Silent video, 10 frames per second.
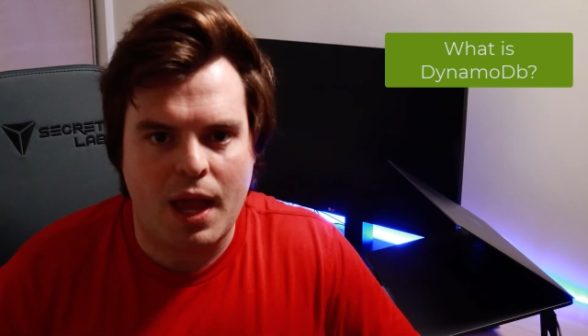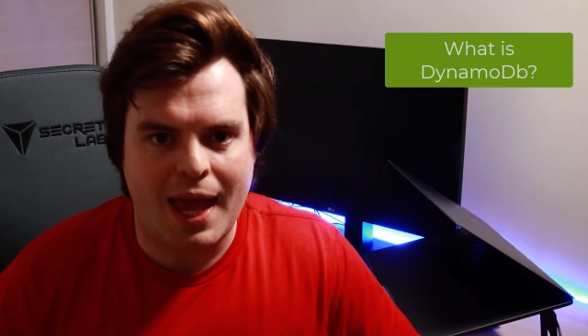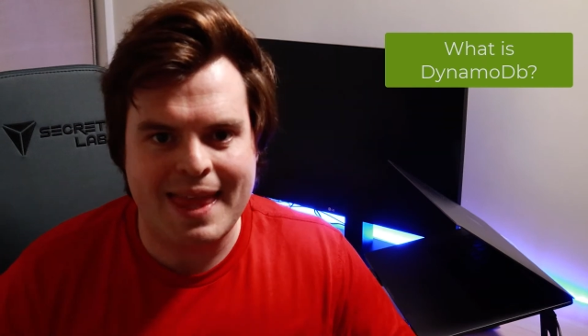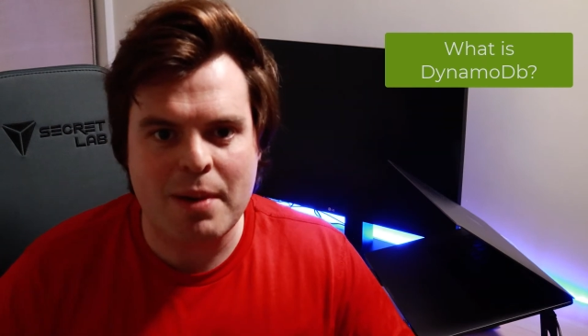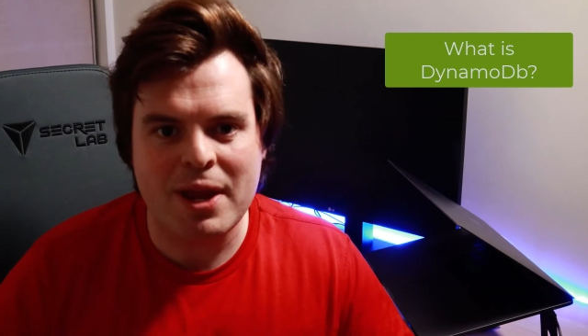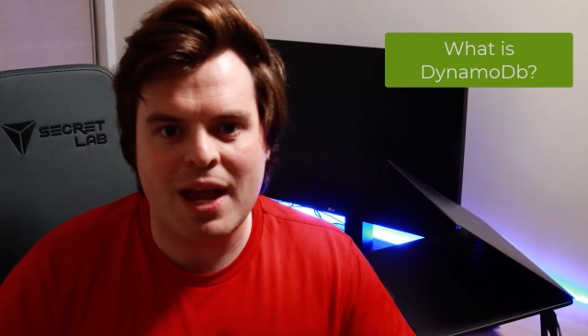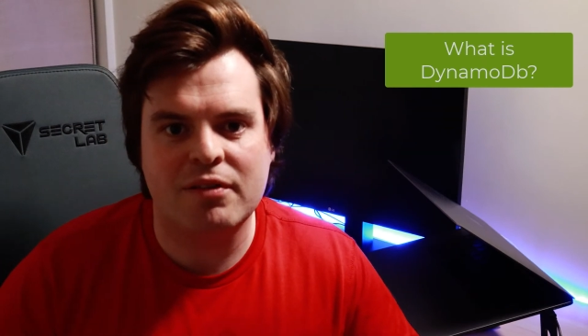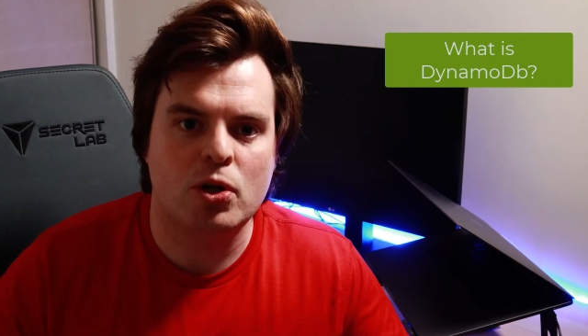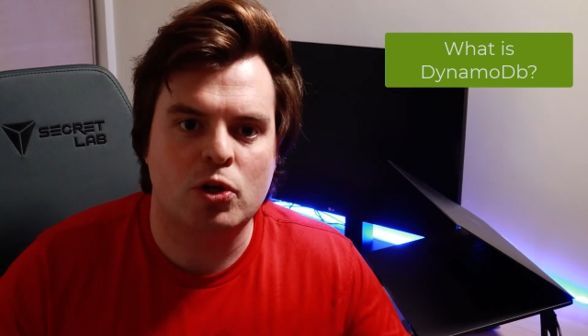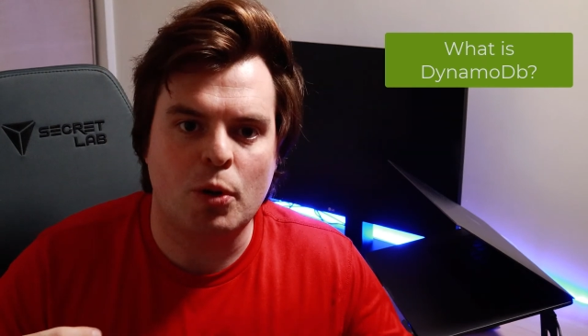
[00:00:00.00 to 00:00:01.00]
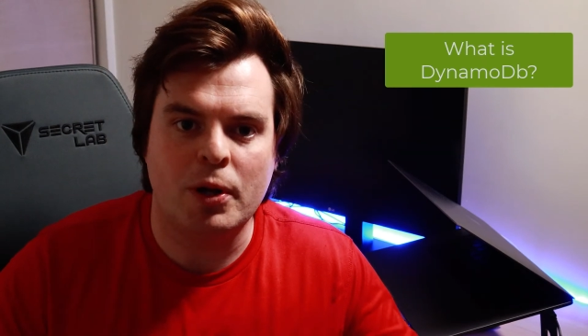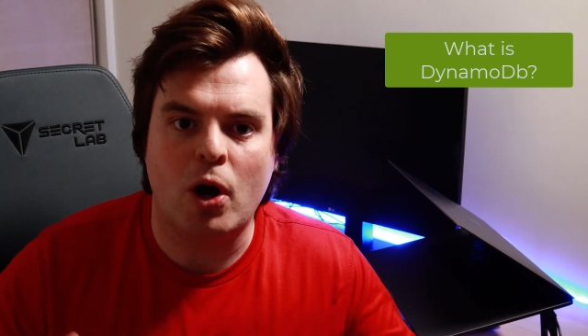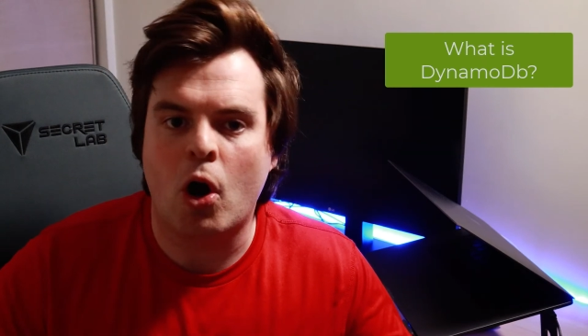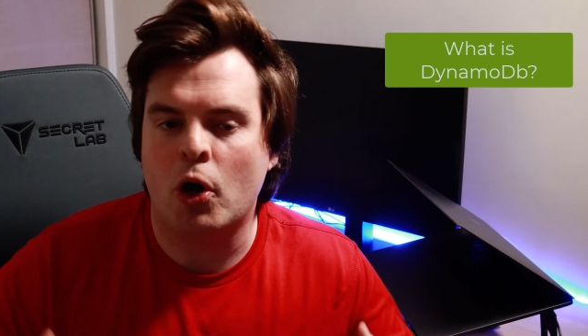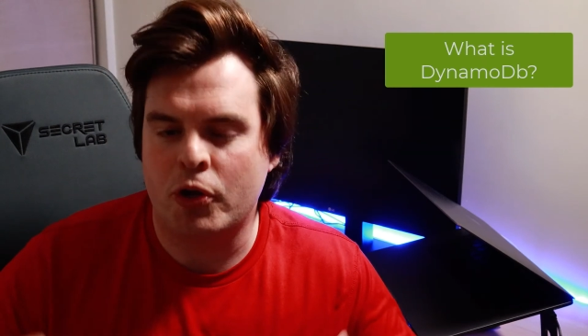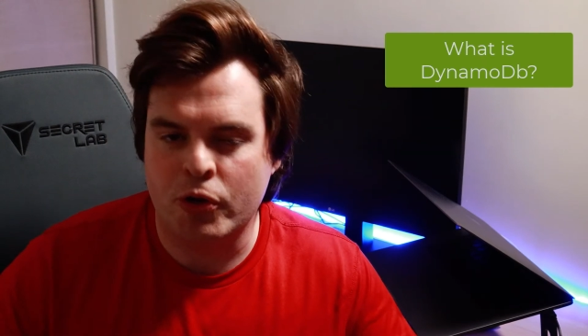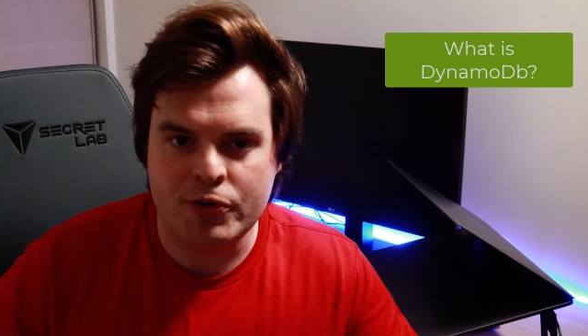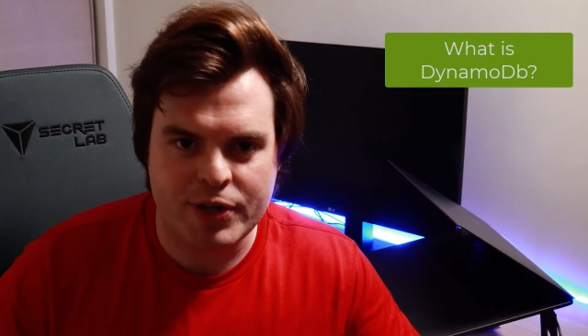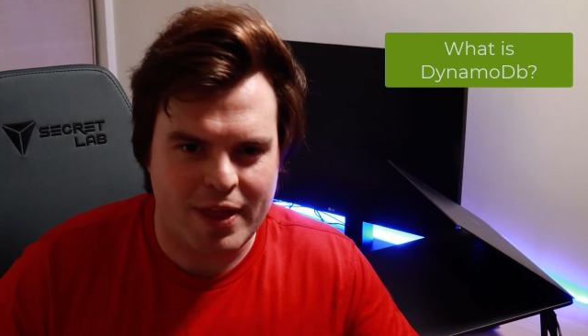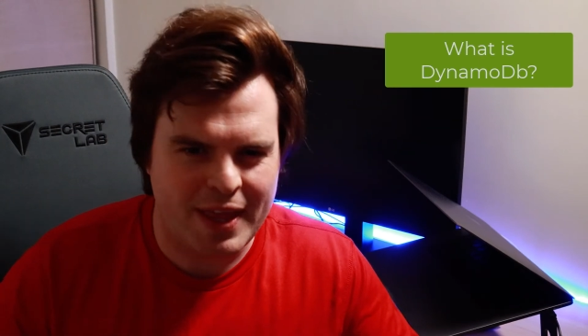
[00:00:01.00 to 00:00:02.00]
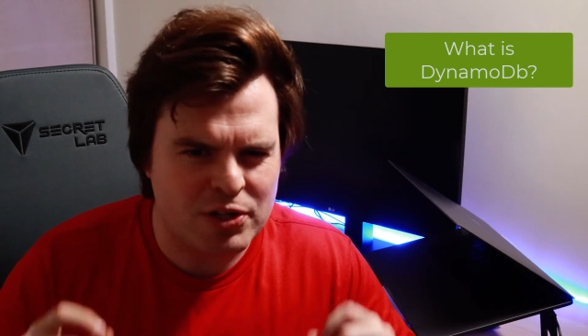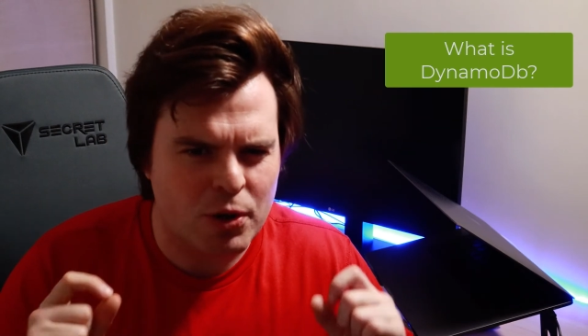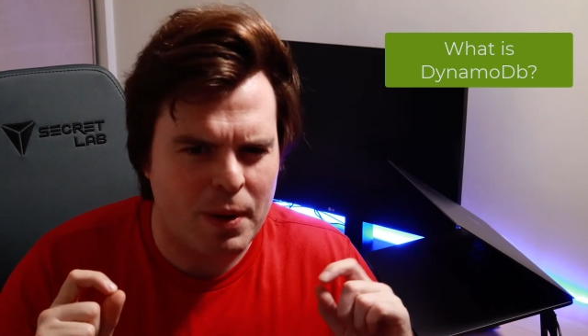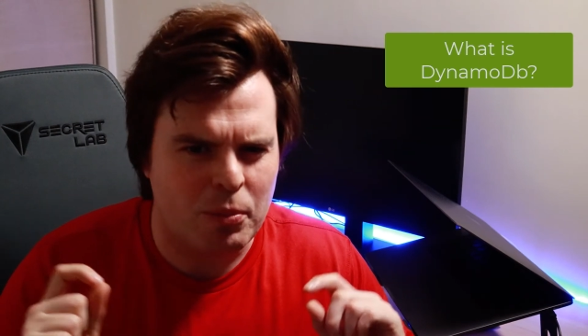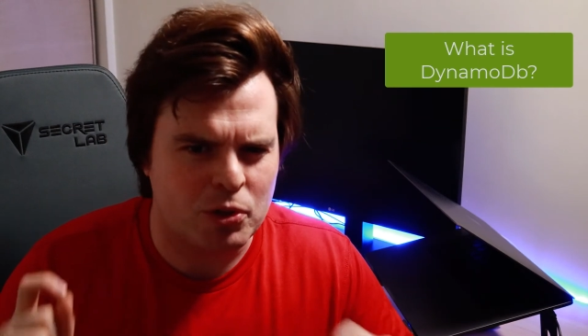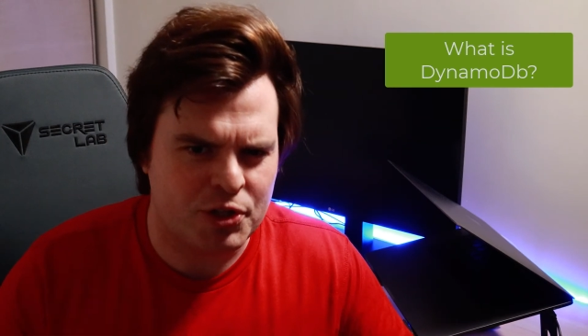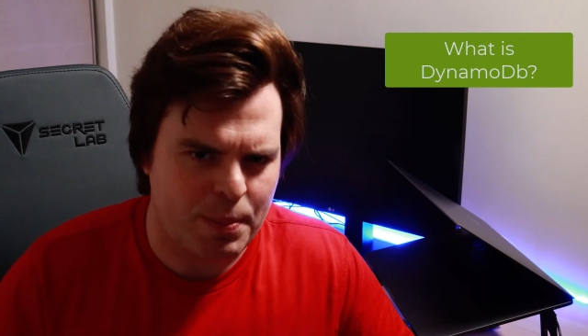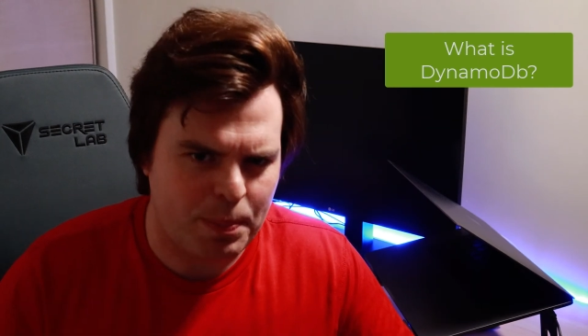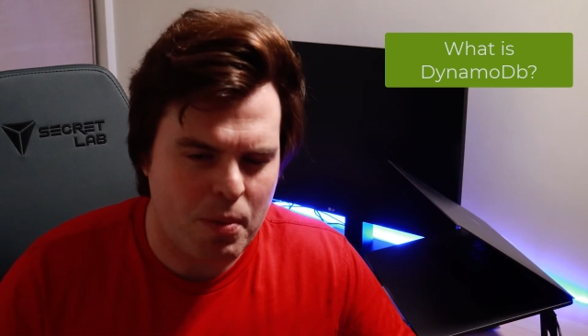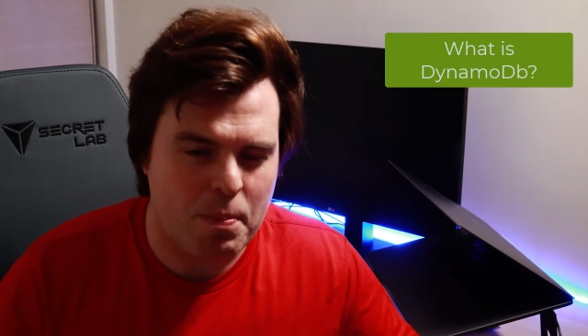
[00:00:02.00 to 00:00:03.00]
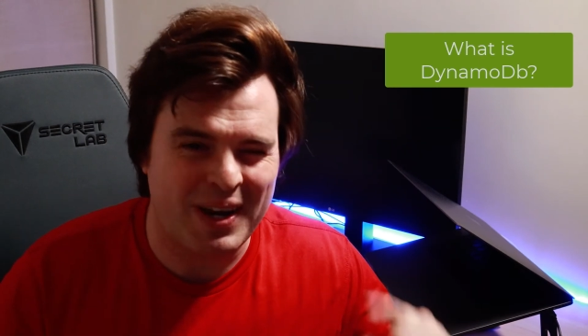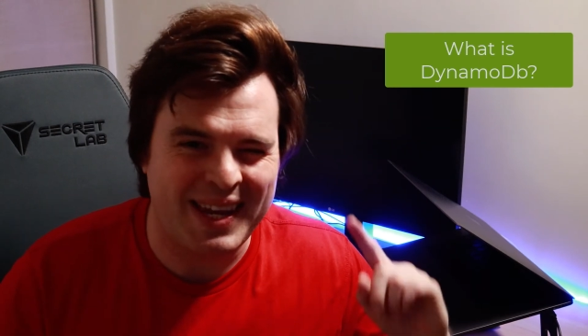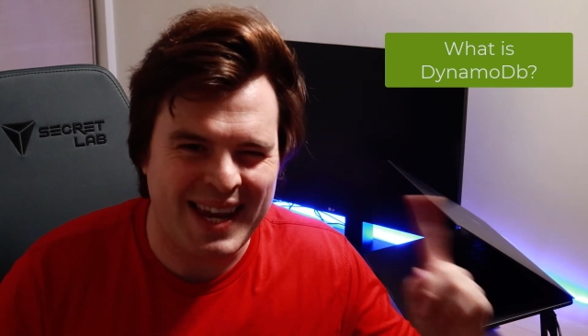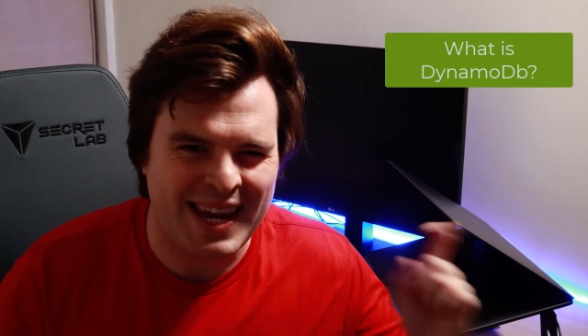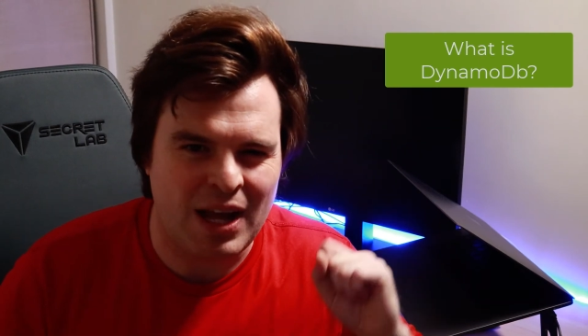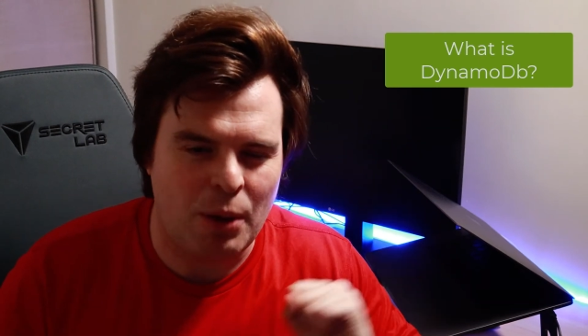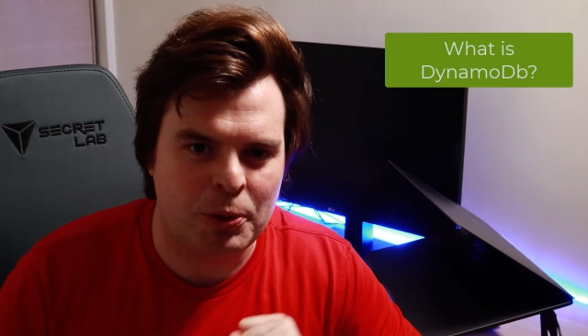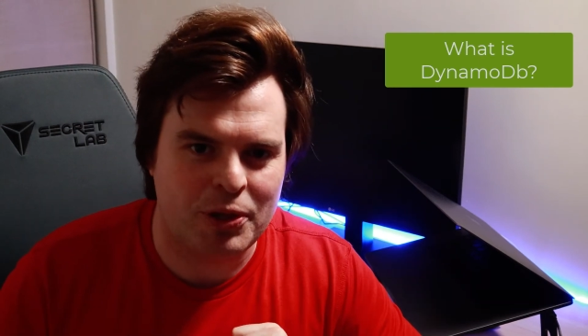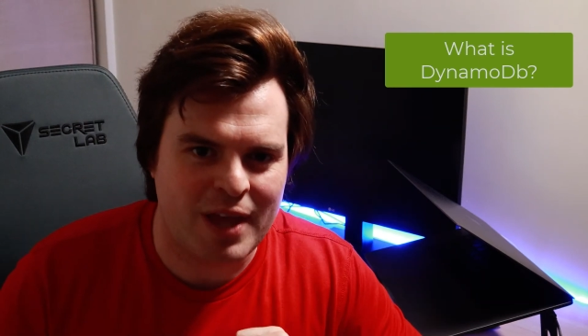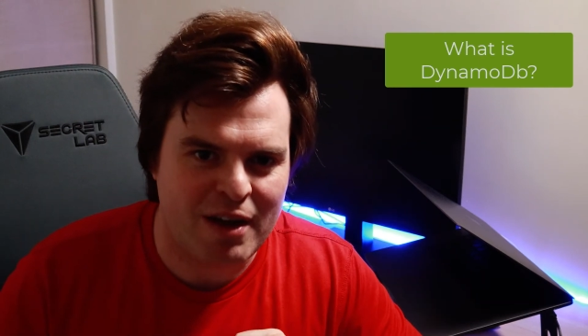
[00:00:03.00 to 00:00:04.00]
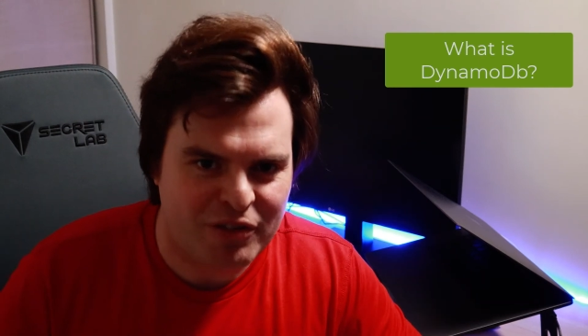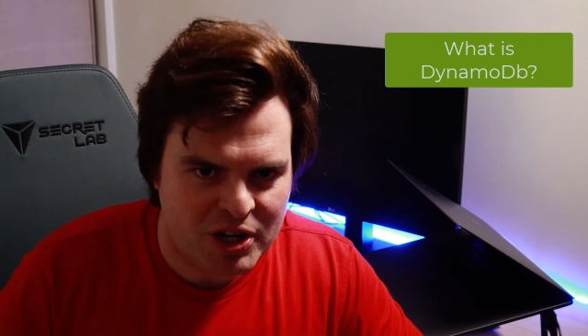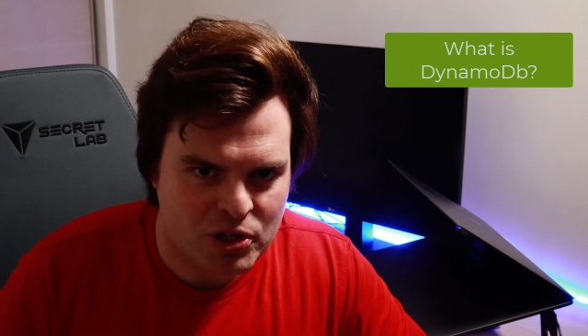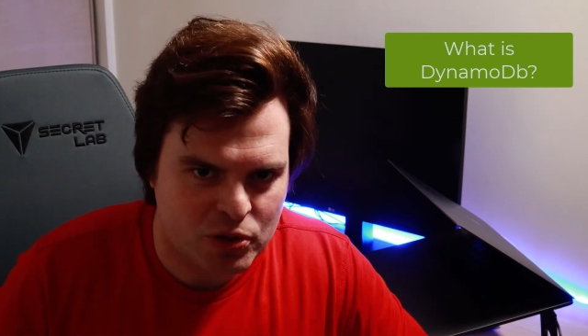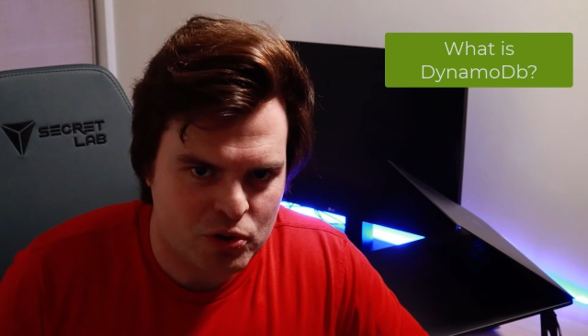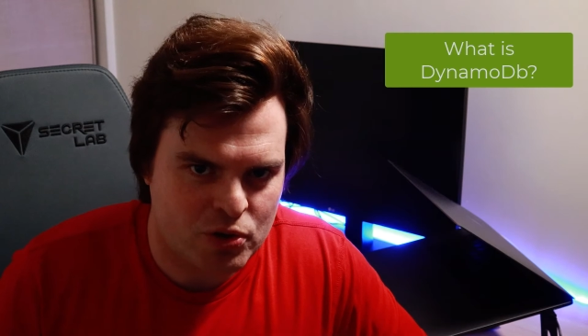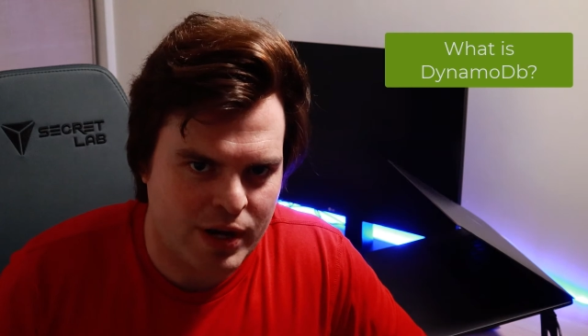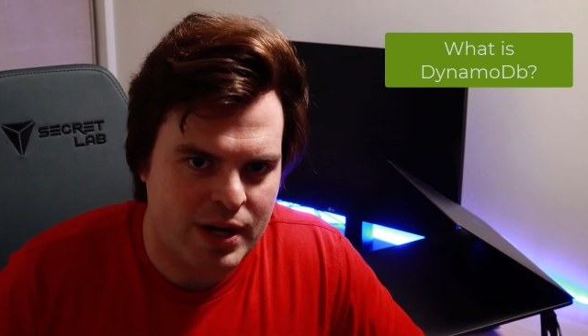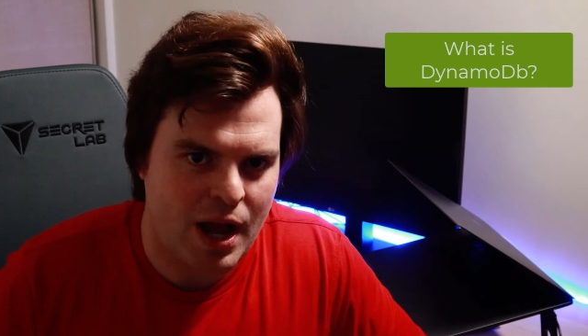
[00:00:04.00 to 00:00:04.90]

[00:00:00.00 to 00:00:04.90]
And then we have WRUs. These are a bit more simple, but again, I'll put the definition on the screen